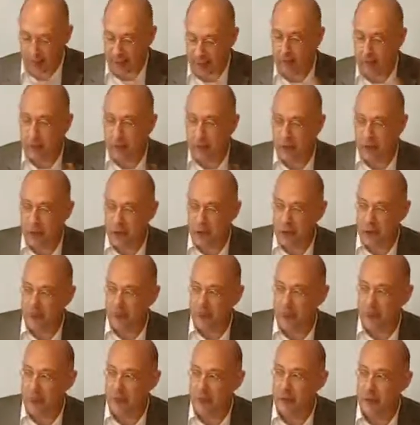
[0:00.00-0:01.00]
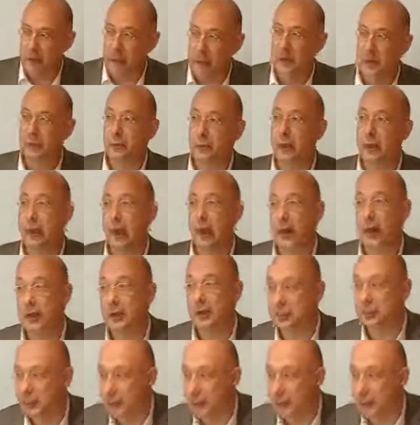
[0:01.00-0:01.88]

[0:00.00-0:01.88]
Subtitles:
and there will be scribes, but where are the